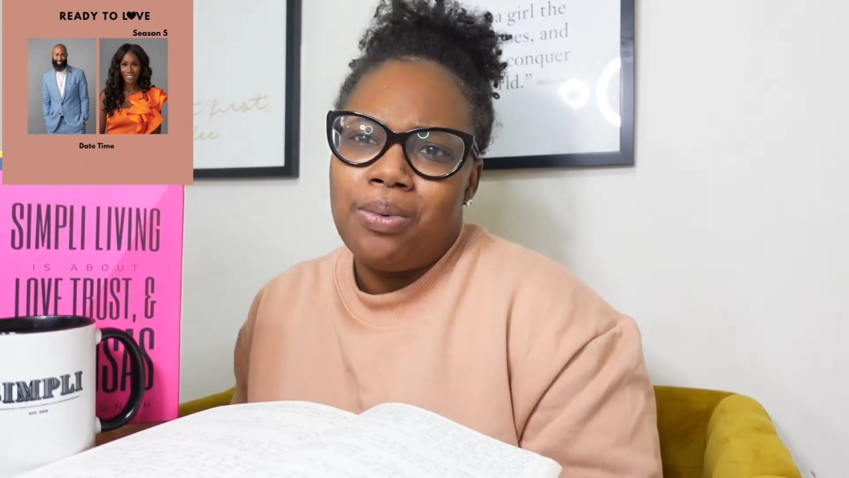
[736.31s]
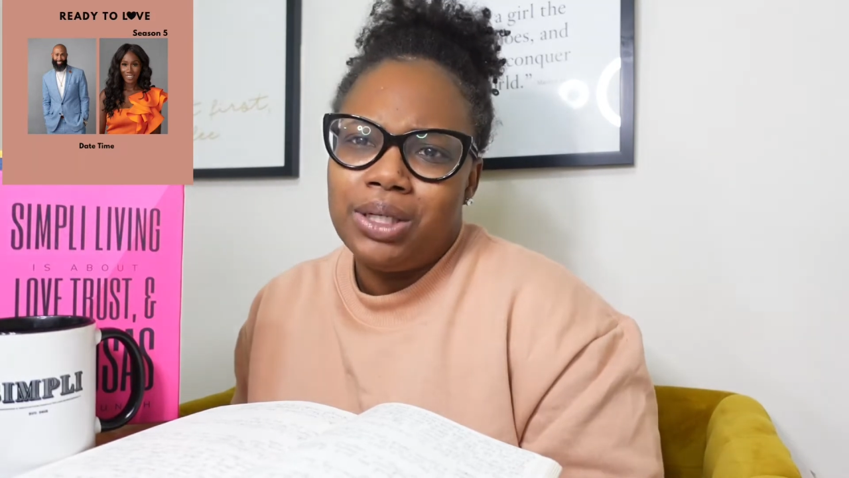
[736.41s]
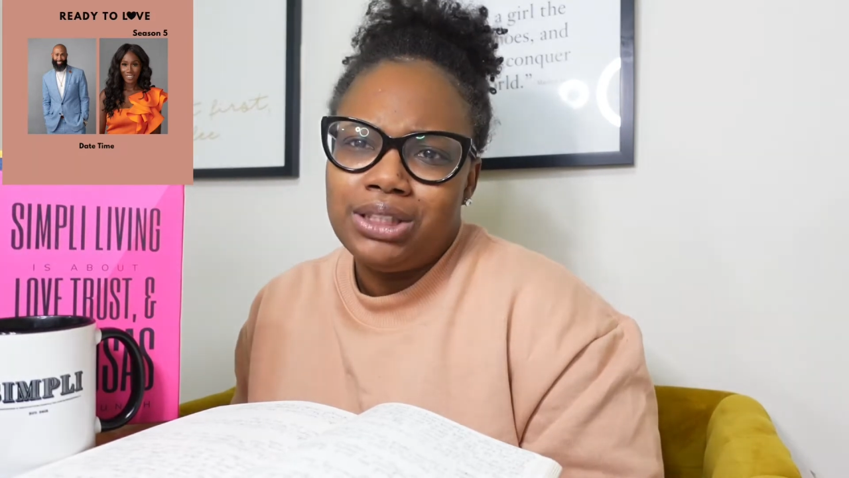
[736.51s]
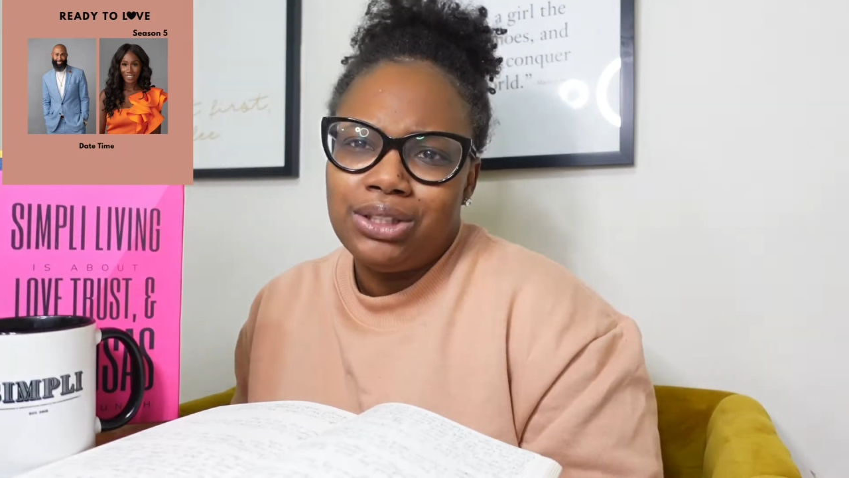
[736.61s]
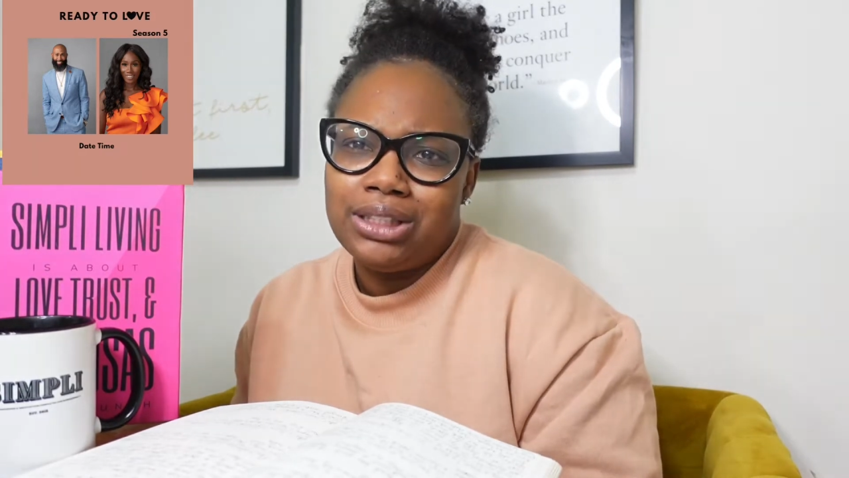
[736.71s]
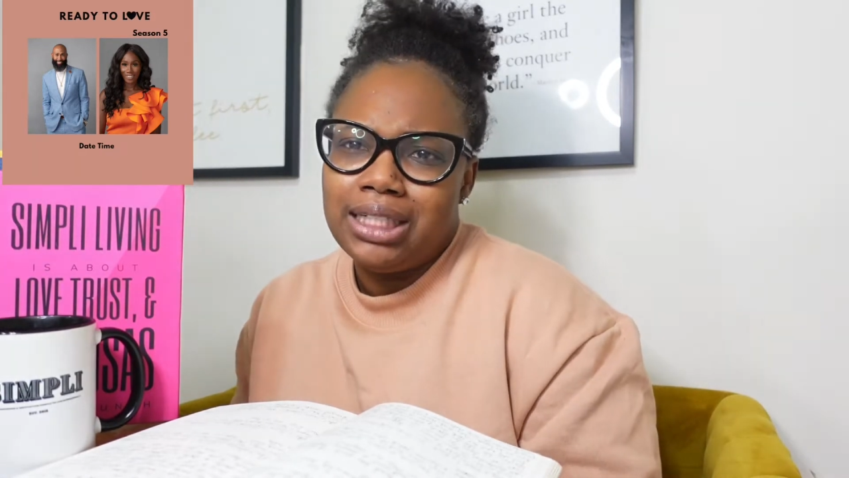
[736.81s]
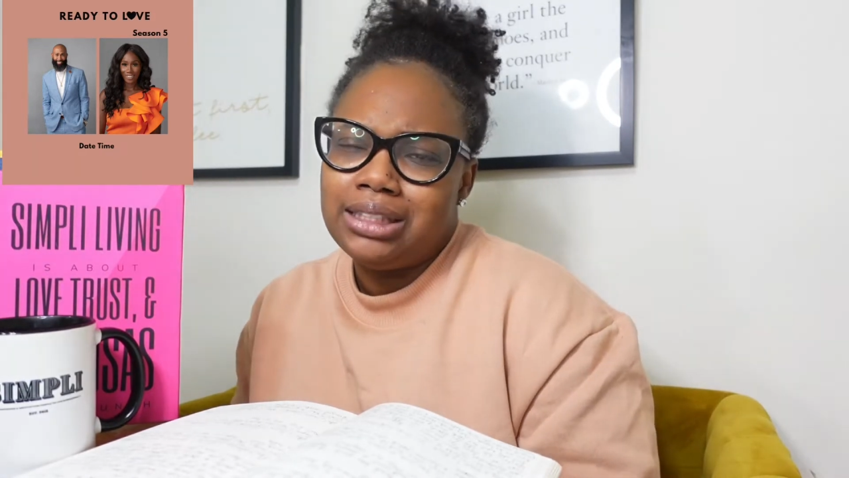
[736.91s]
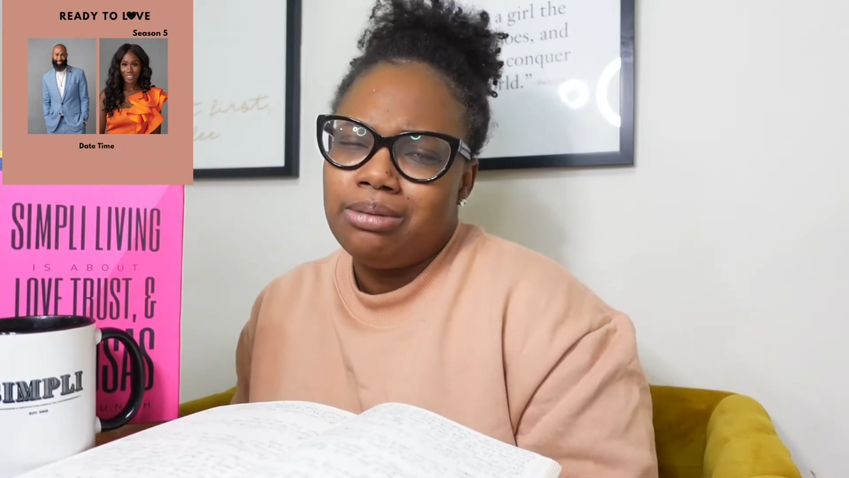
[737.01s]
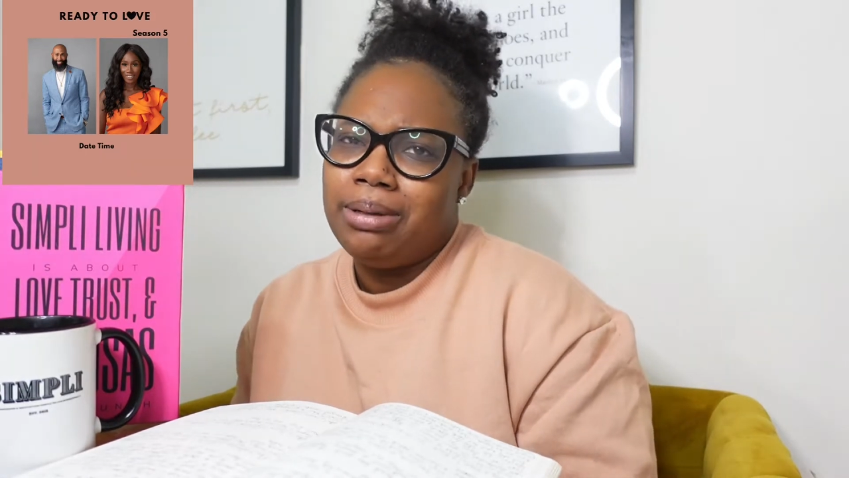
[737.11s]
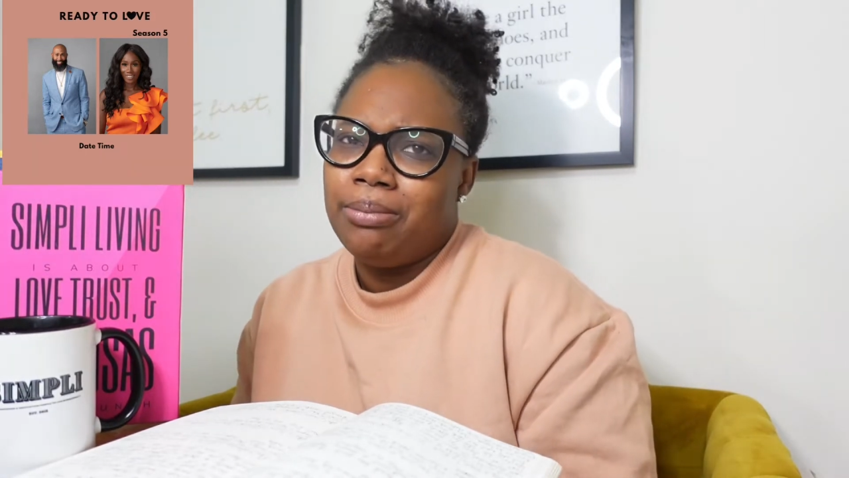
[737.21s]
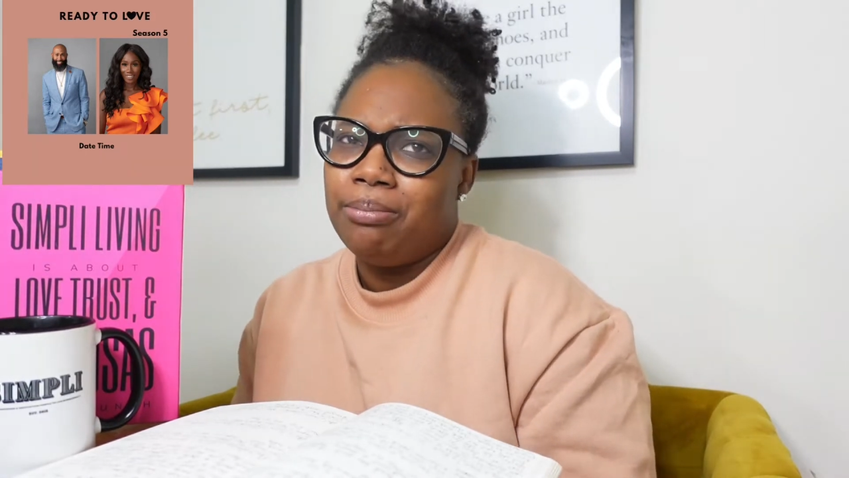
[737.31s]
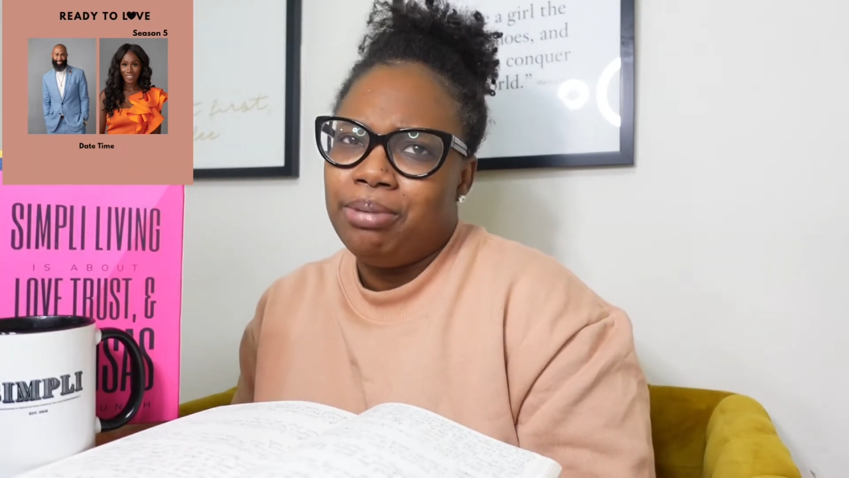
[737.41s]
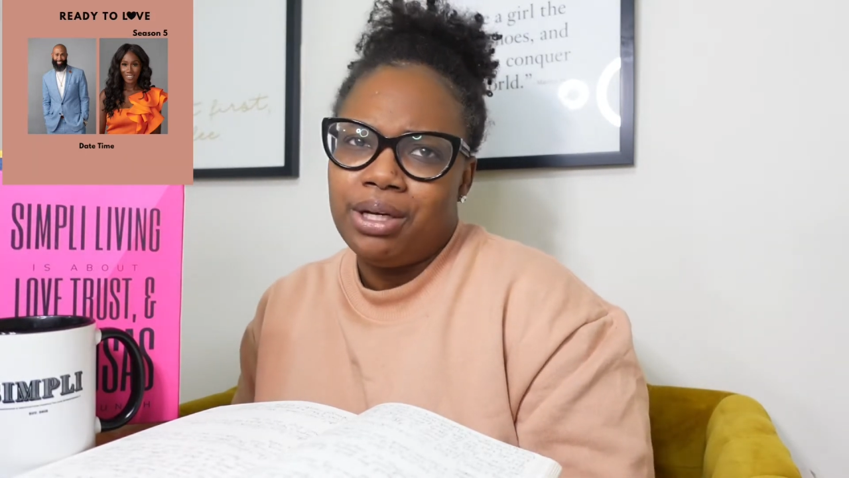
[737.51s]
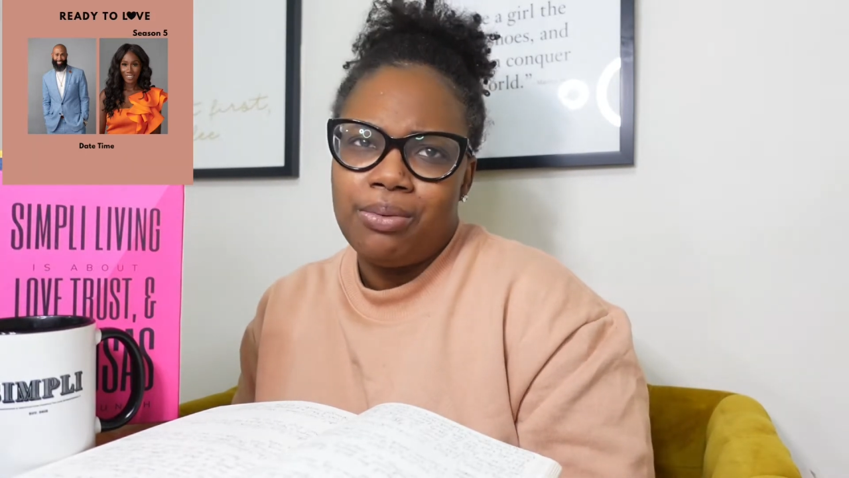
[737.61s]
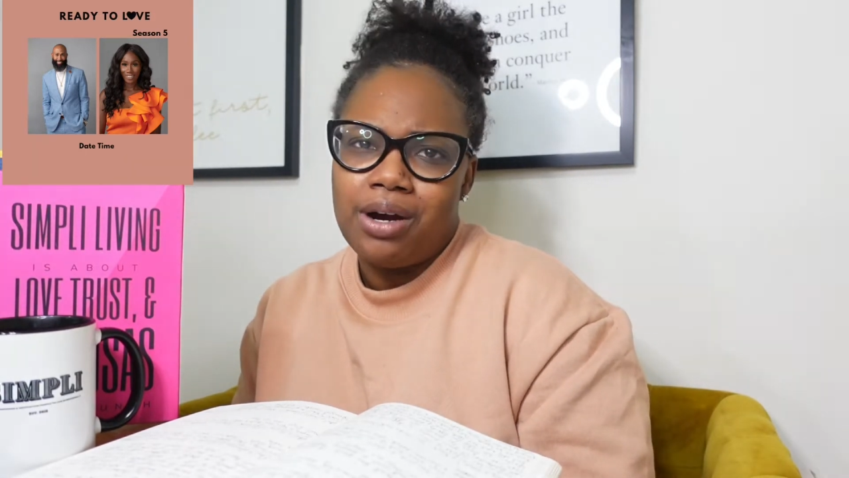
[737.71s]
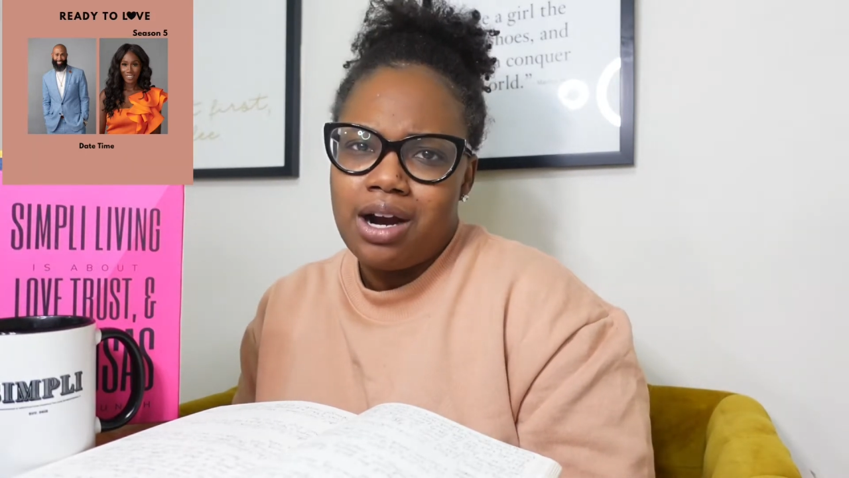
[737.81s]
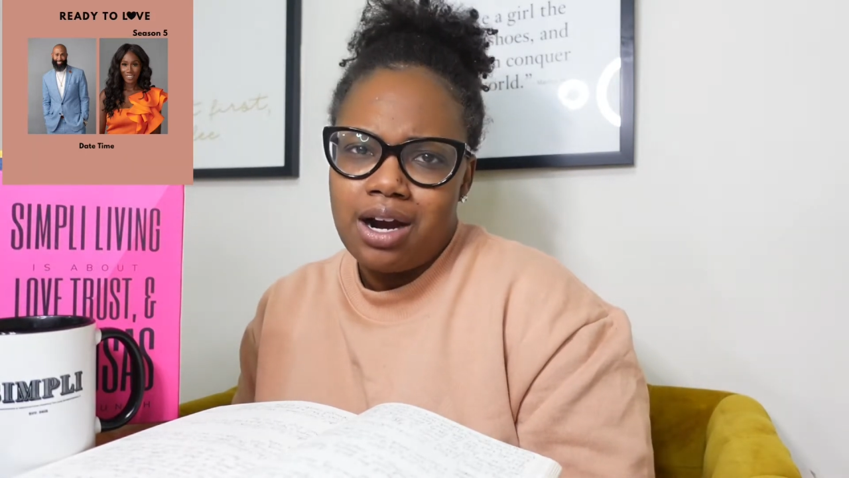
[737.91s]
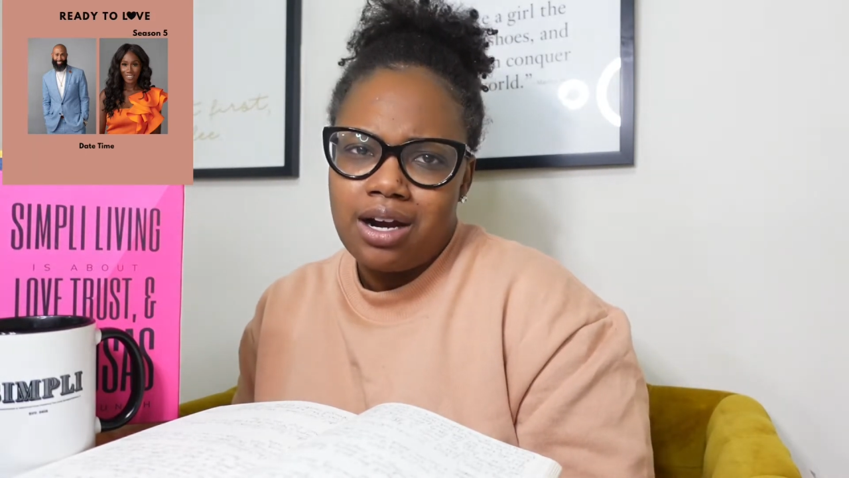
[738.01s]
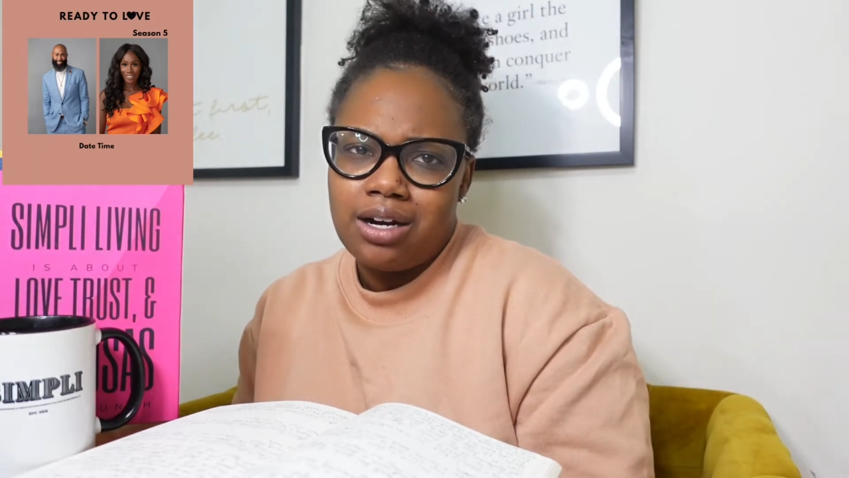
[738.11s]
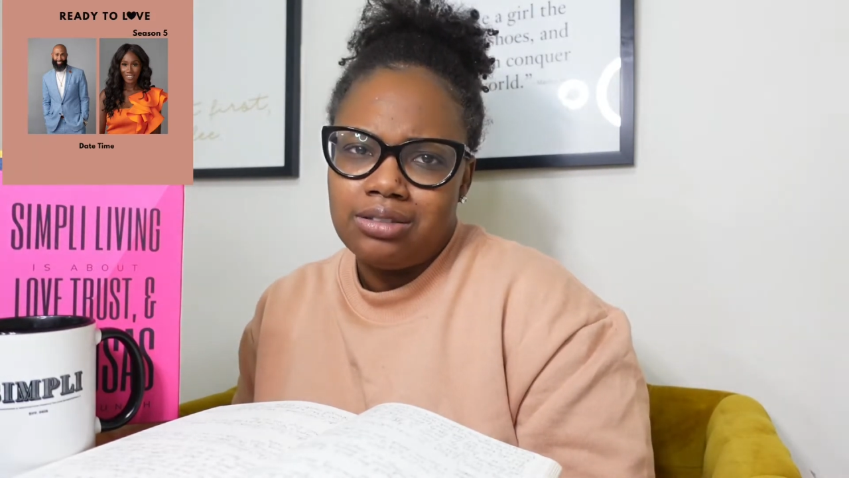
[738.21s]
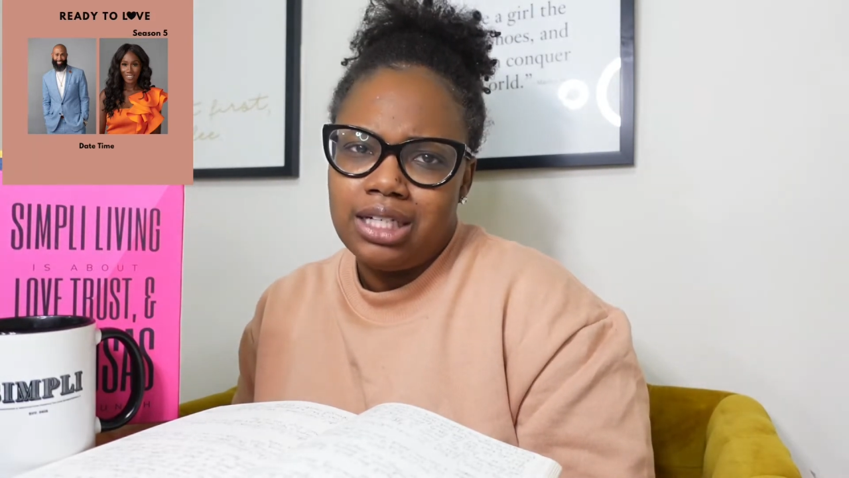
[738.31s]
what's your chance of being with her?